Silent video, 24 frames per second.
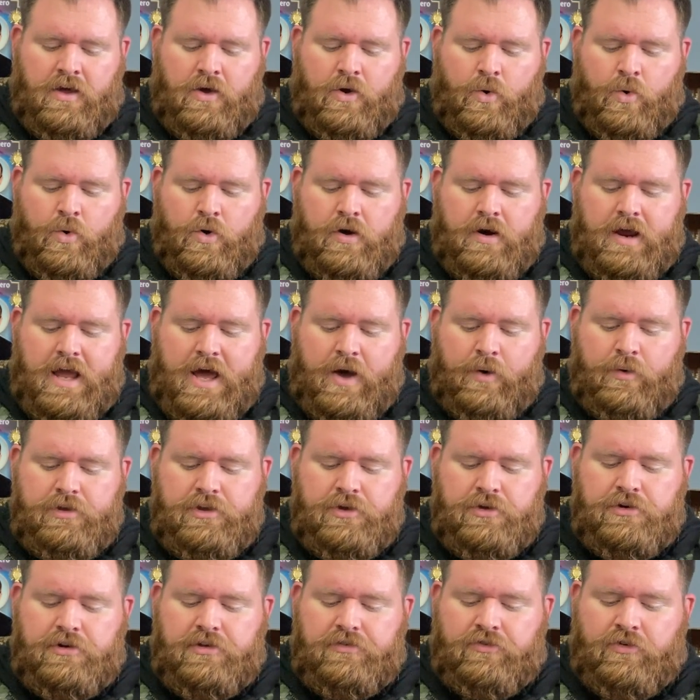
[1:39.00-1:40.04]
Or how would
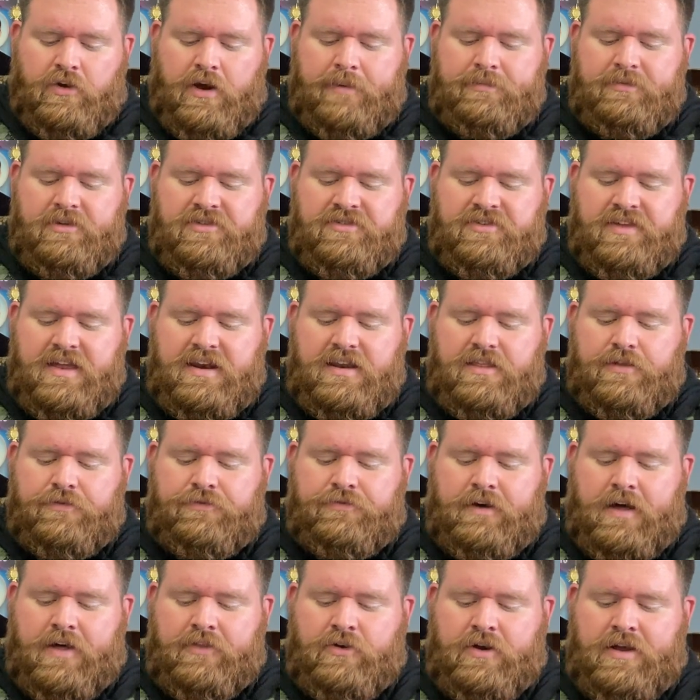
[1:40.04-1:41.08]
you describe the state of the
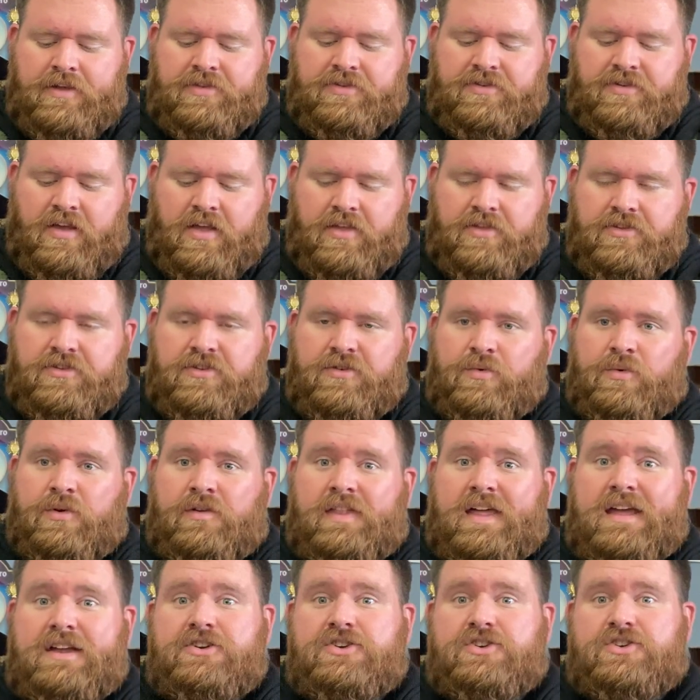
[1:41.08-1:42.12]
father and son's
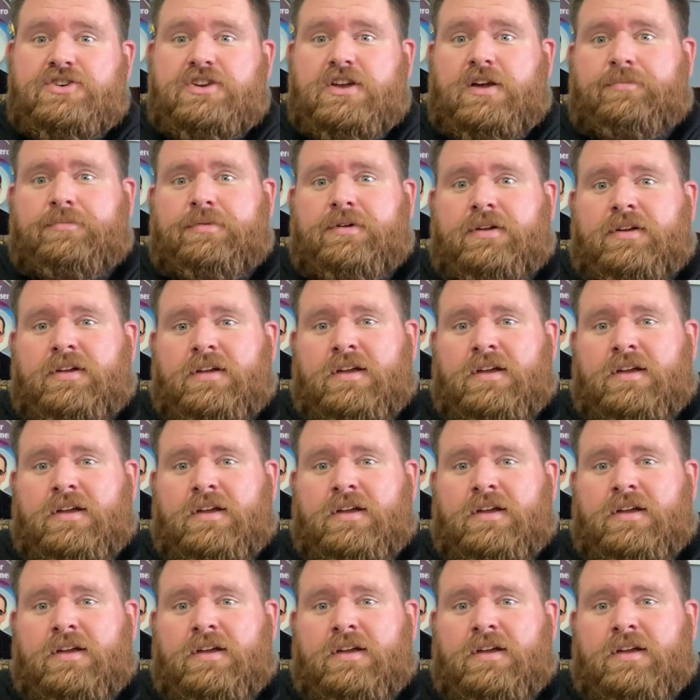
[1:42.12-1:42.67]
relationship?